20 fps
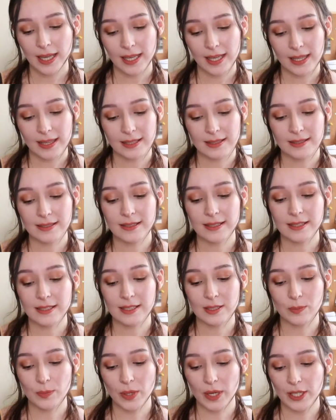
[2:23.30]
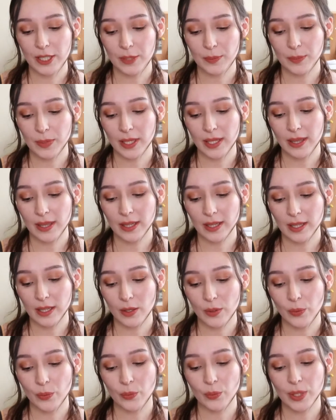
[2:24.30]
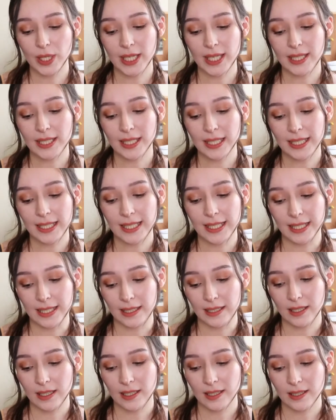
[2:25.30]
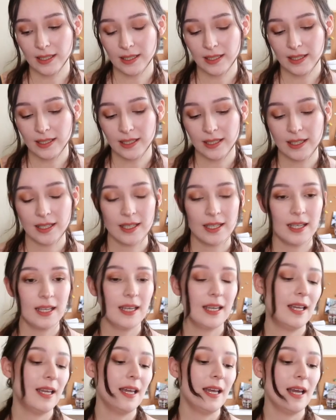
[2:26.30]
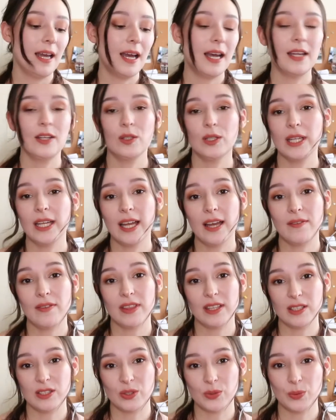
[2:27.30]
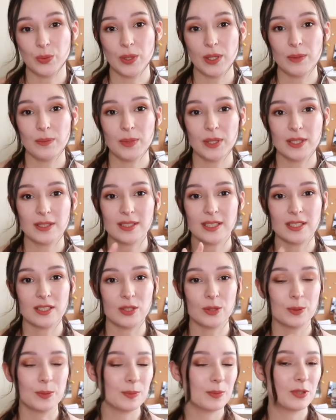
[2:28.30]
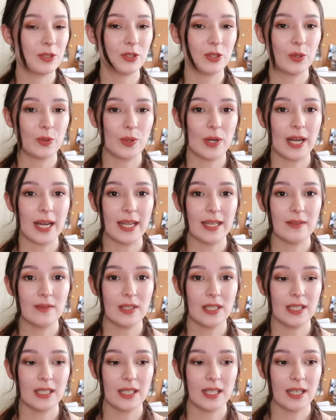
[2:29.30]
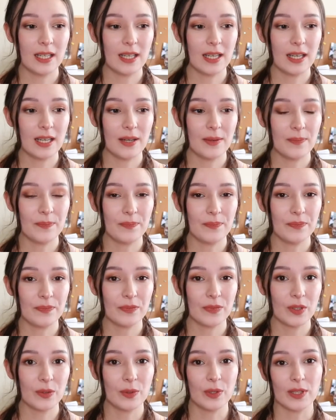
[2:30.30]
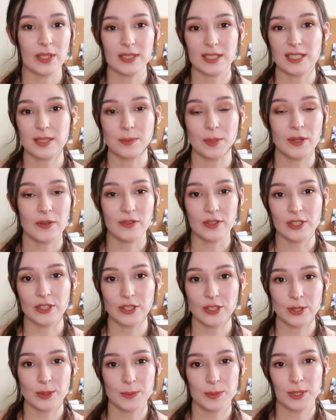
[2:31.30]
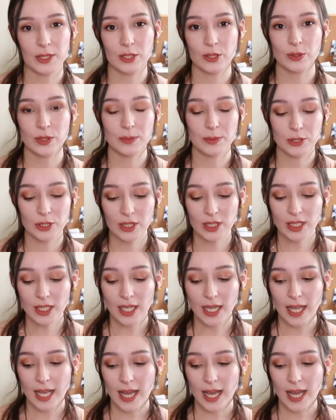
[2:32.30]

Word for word: and this is inspired by the wicked king I only have this one because I subscribed, um, well this is my first subscription.